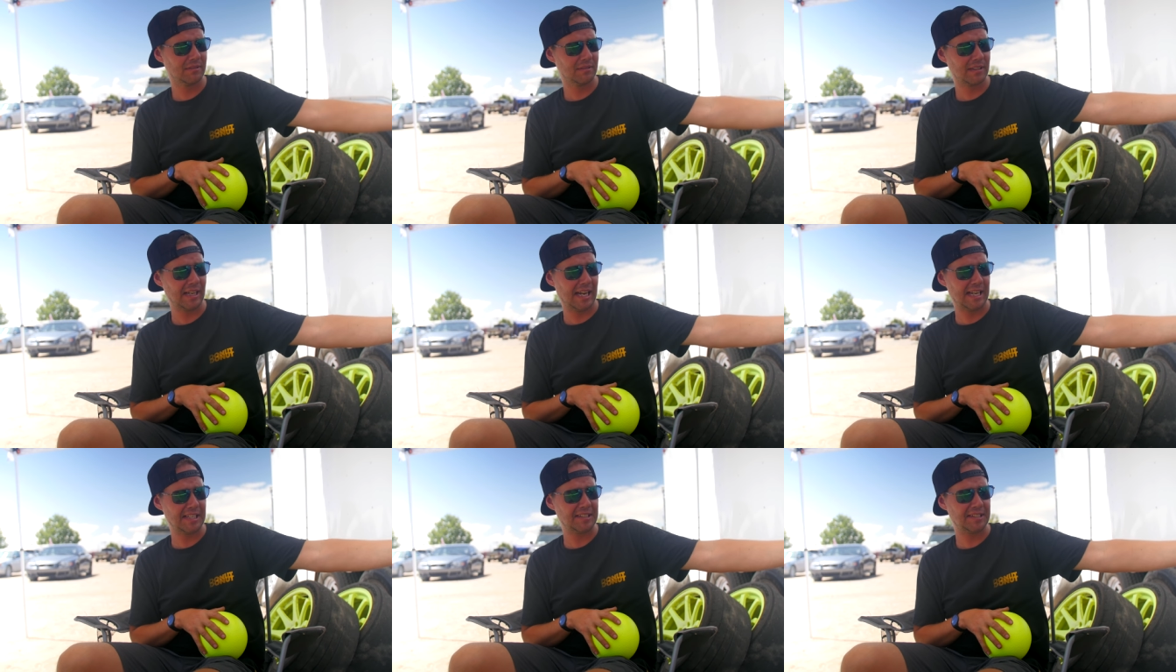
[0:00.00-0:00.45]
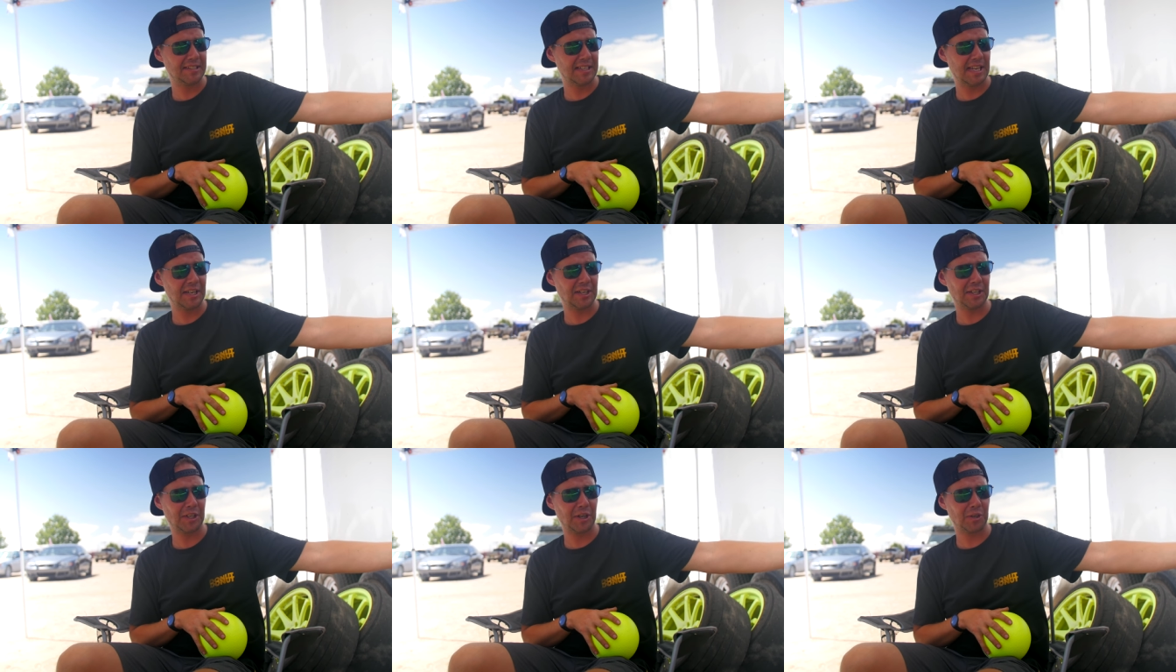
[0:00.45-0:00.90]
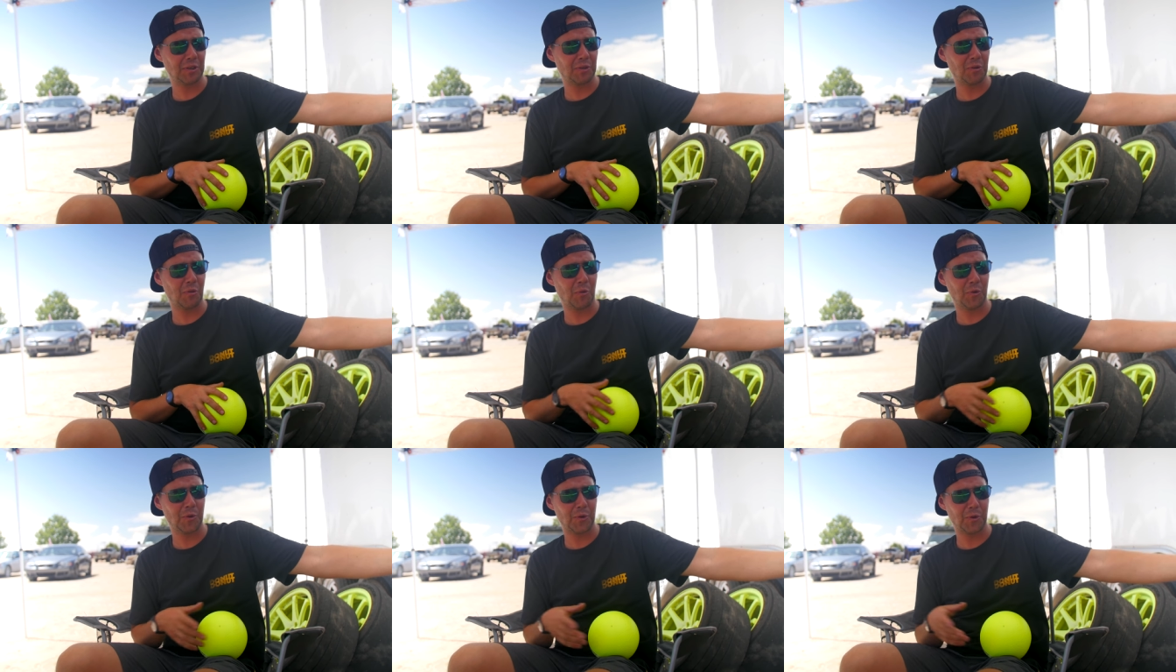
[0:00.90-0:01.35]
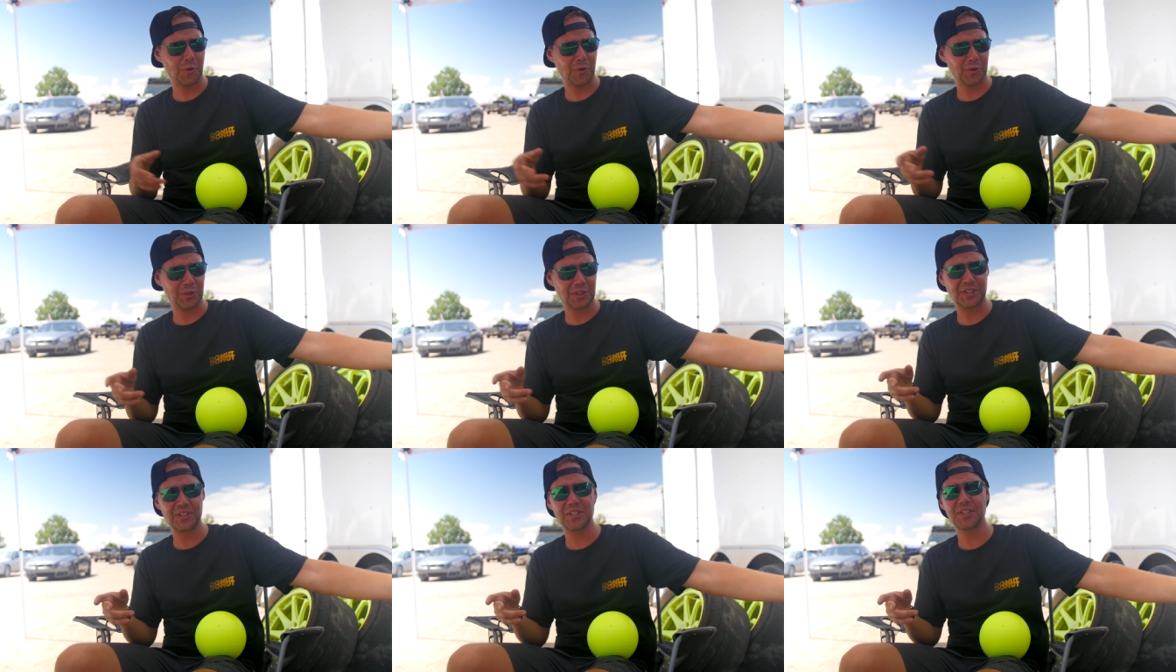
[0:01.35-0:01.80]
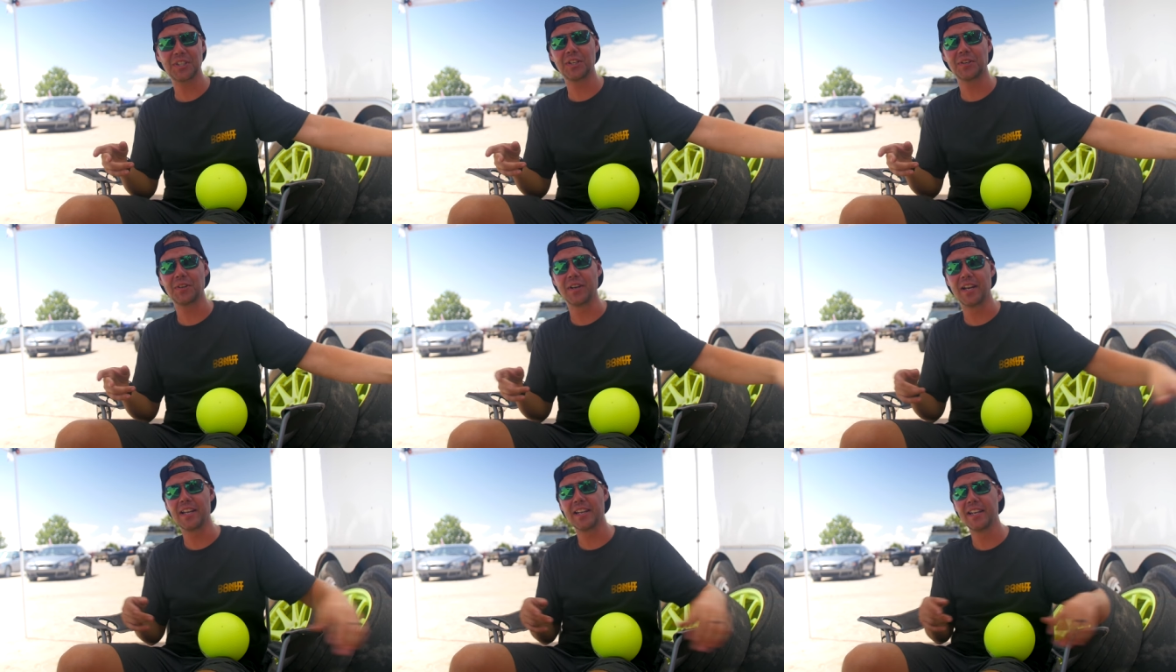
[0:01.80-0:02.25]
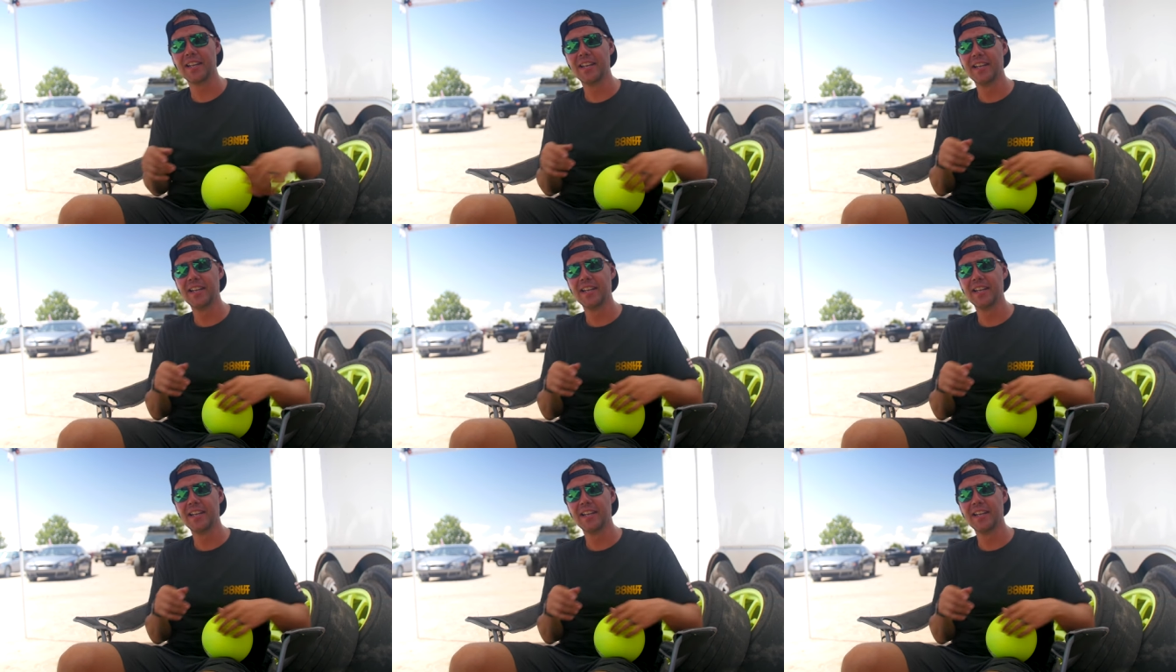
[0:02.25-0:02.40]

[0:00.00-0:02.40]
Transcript: guy standing on corner holding a cigarette.